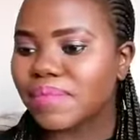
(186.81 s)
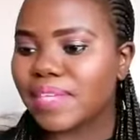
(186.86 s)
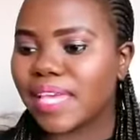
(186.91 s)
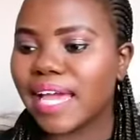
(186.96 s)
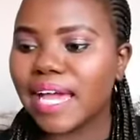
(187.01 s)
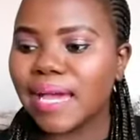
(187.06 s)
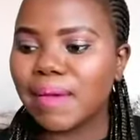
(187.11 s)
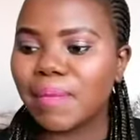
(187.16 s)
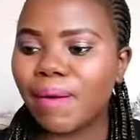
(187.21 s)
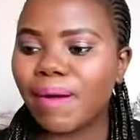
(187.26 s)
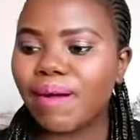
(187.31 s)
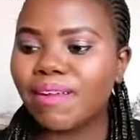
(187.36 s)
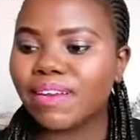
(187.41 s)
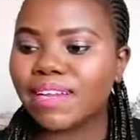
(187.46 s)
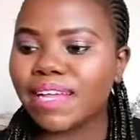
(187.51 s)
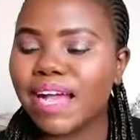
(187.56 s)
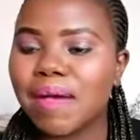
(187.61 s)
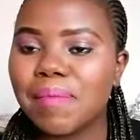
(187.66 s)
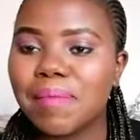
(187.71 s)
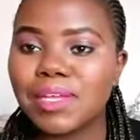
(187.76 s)
kept
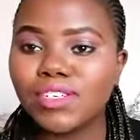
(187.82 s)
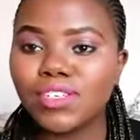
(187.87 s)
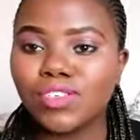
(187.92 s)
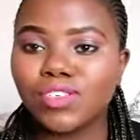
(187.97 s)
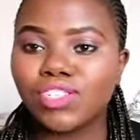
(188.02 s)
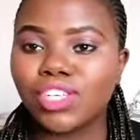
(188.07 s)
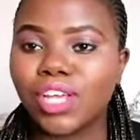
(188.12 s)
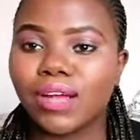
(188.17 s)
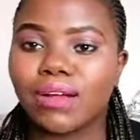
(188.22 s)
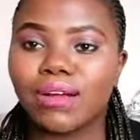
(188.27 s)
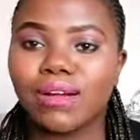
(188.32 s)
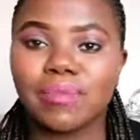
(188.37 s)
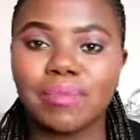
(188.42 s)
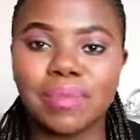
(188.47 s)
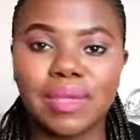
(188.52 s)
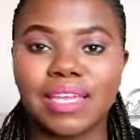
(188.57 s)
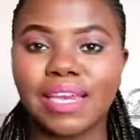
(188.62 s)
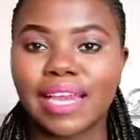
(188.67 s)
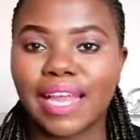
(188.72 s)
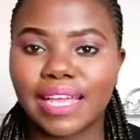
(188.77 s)
on coming to check on me.